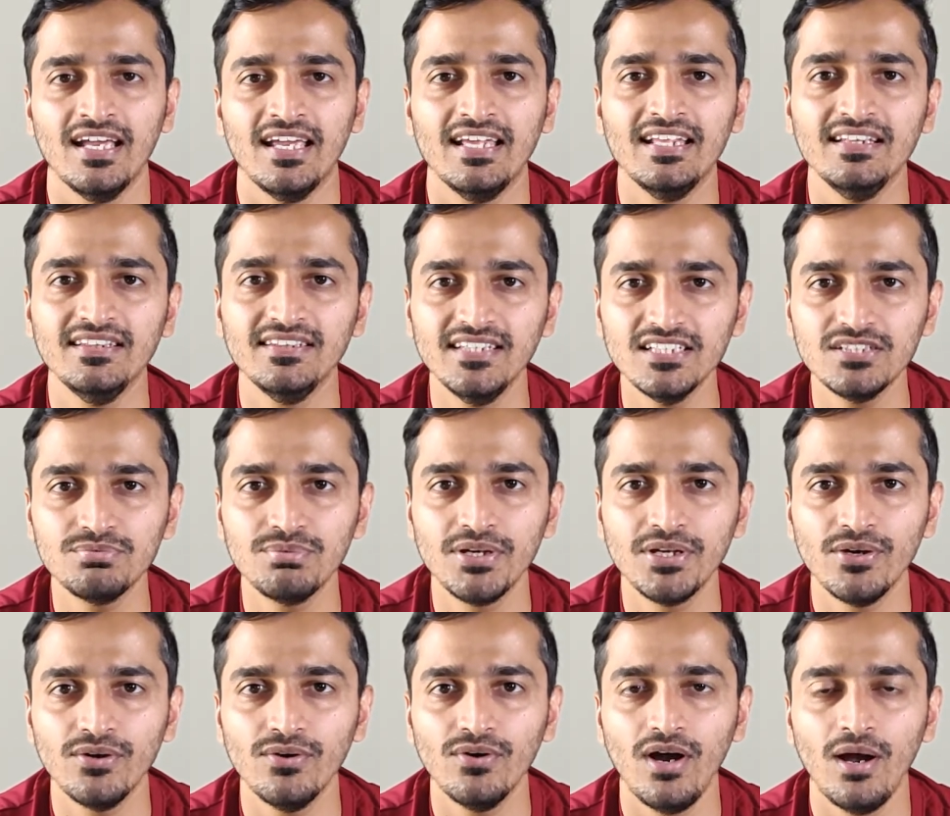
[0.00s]
In this
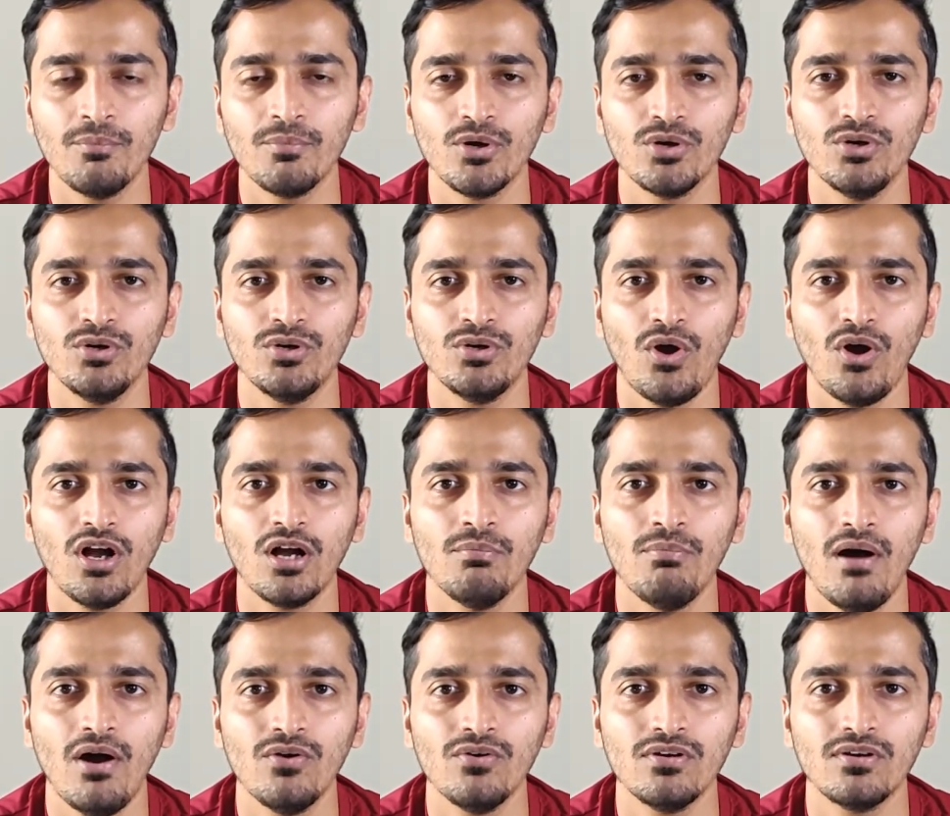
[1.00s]
video, I'm going to talk
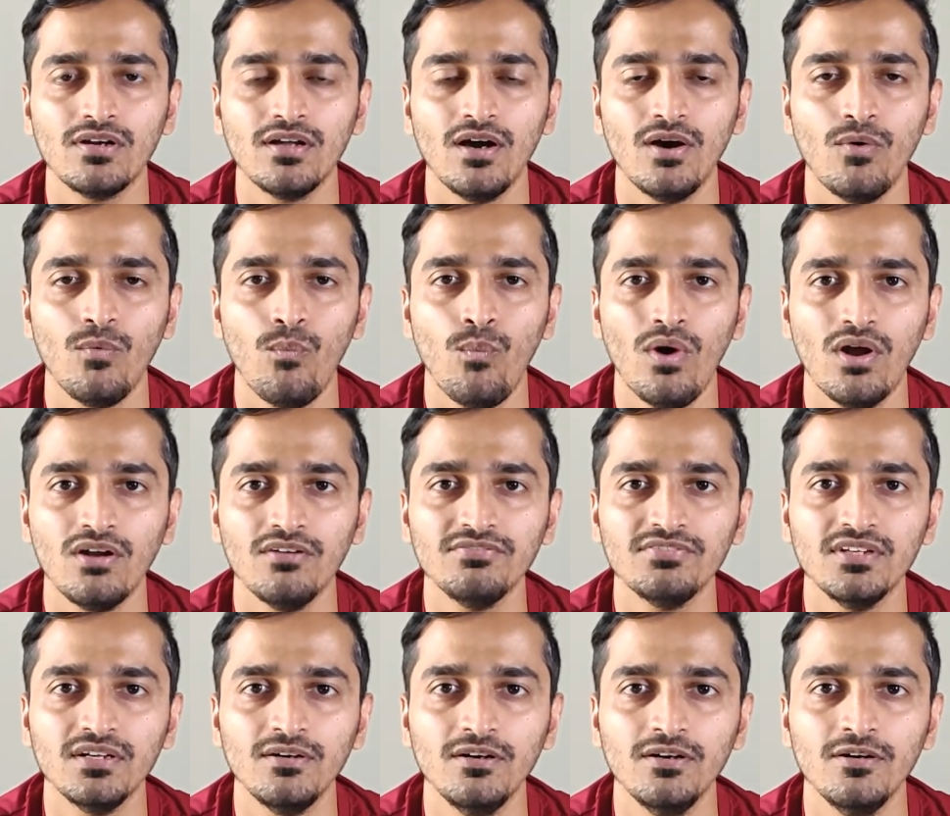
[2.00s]
about one
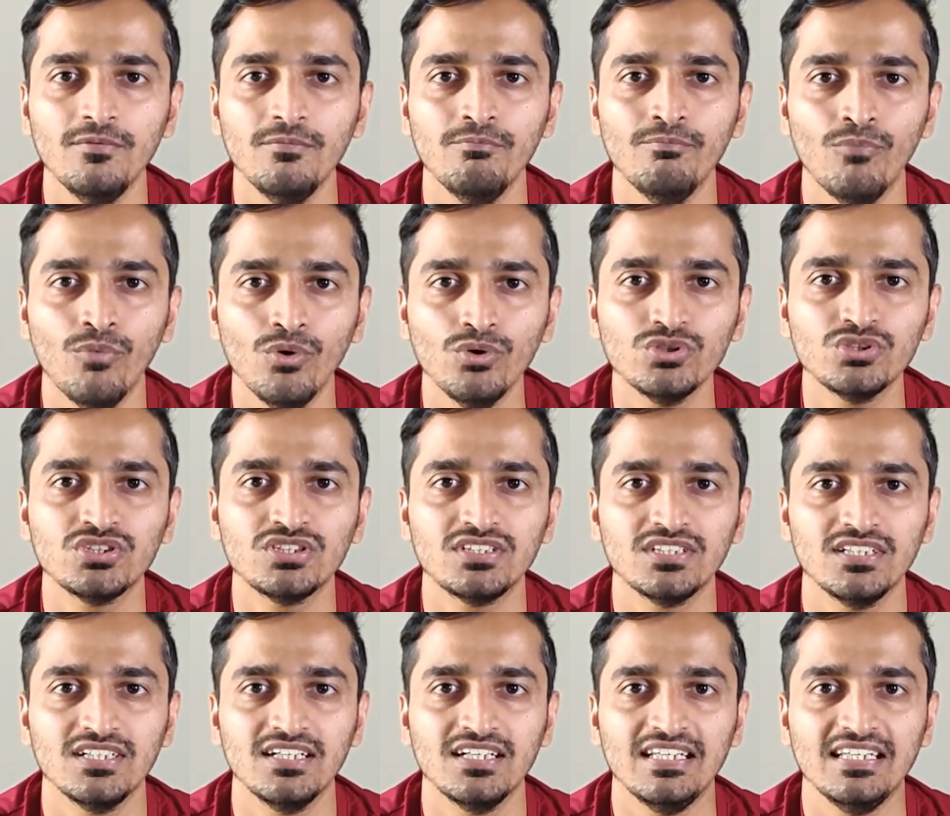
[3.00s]
of the most
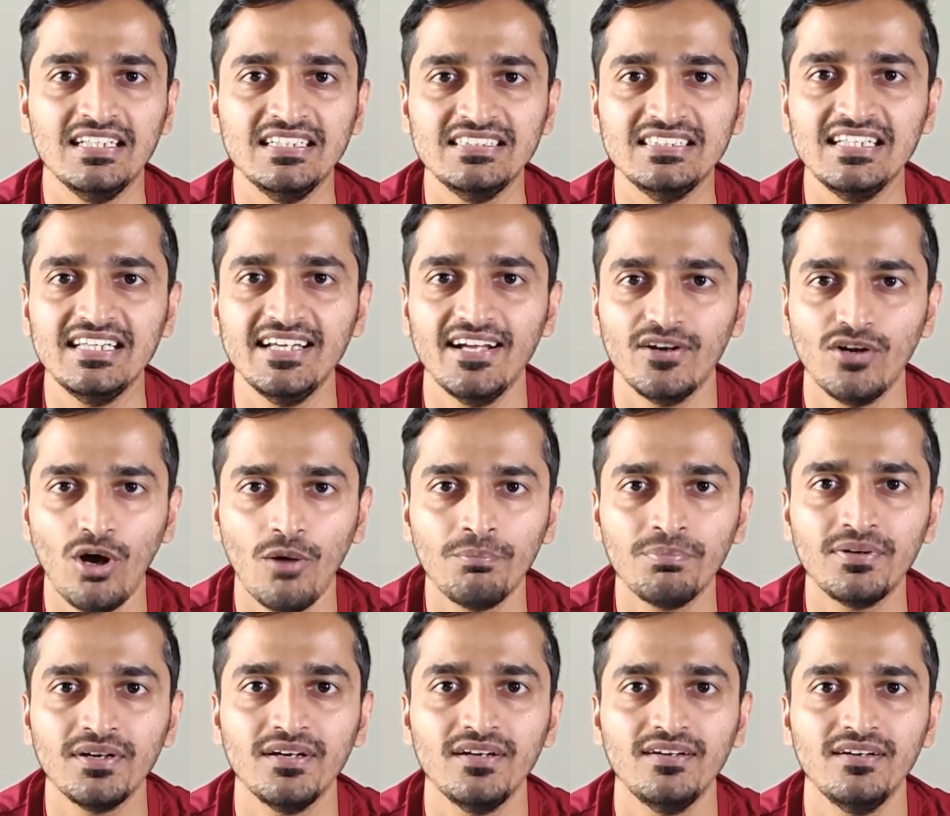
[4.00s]
easily
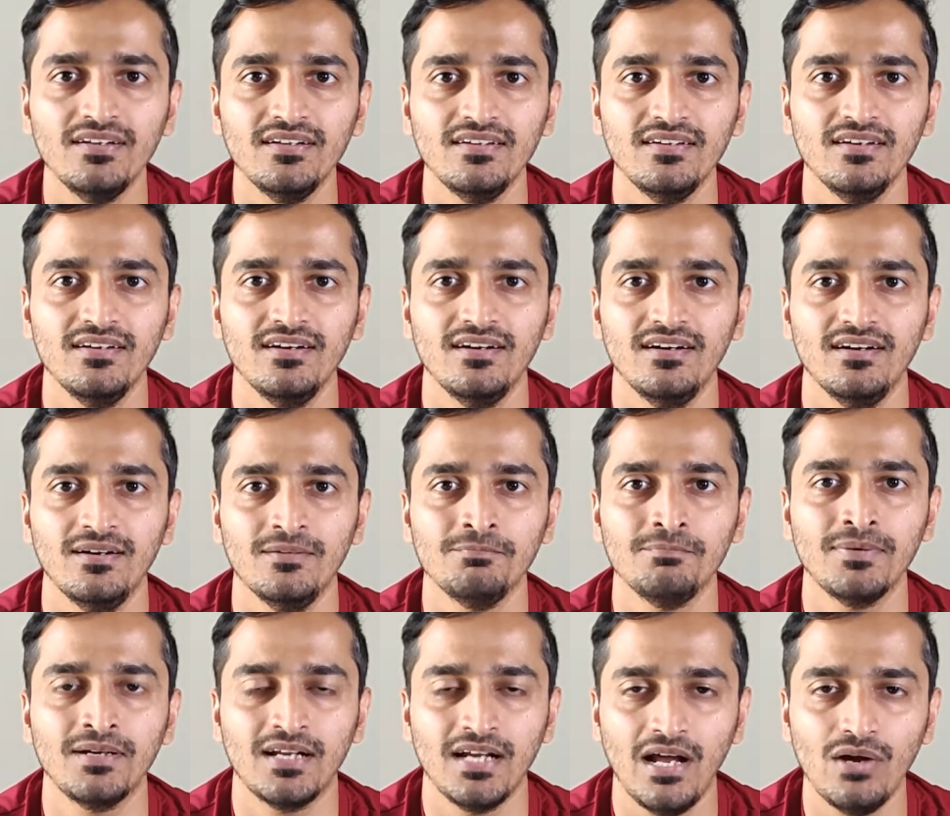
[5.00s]
adopted
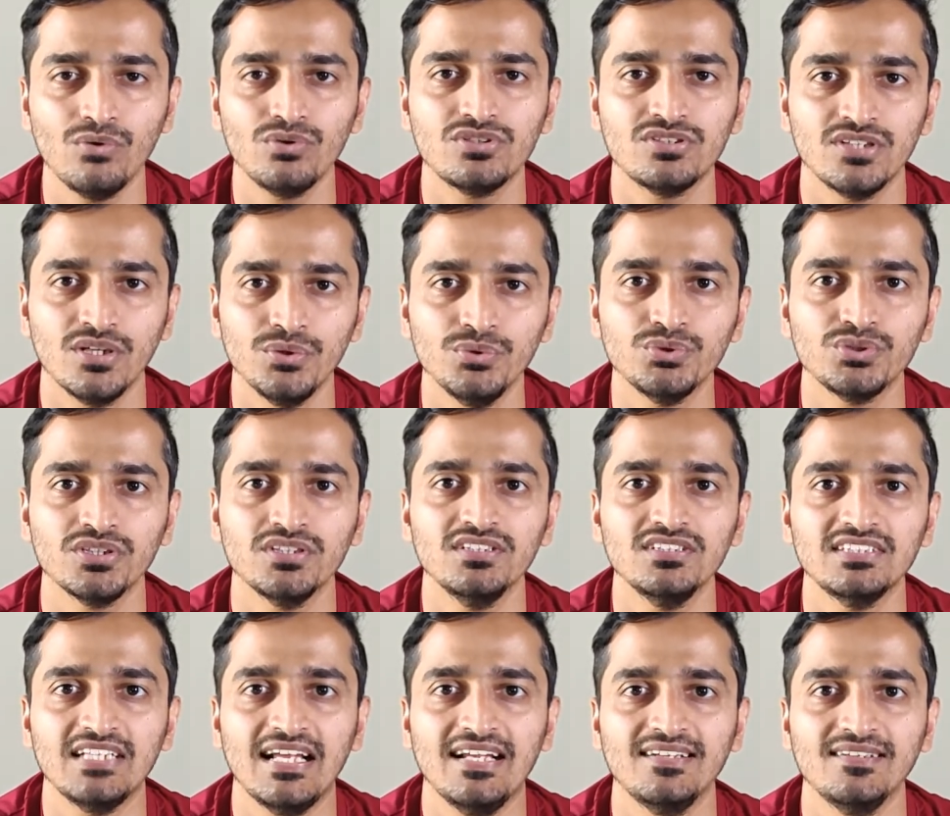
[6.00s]
cloud
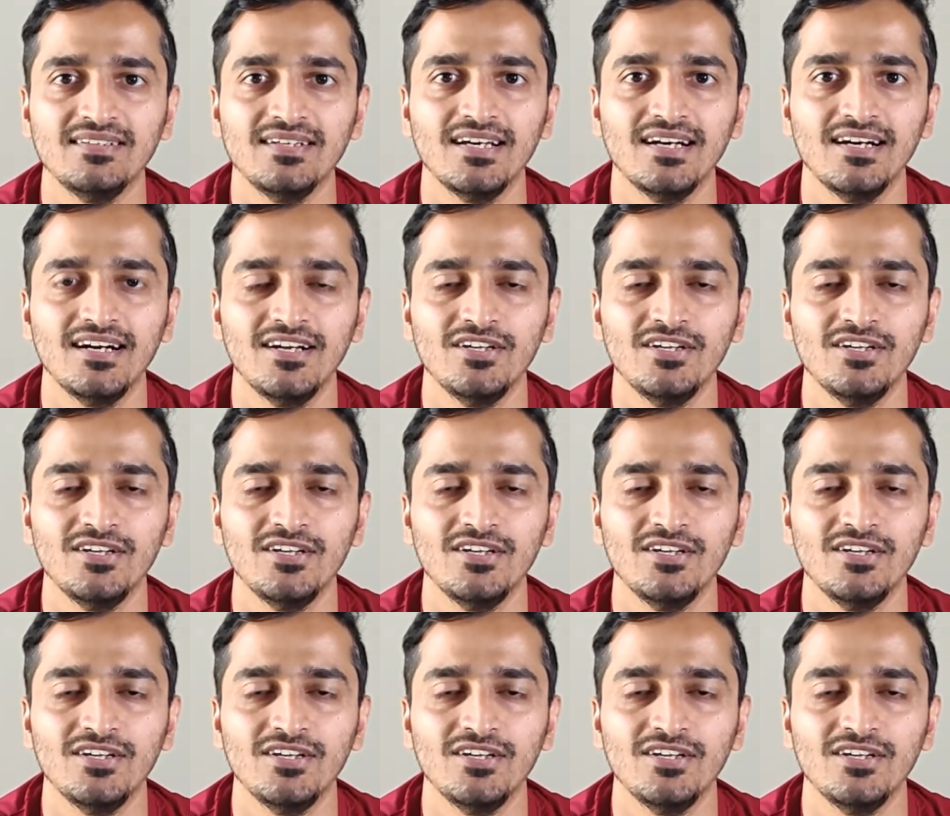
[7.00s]
solutions, and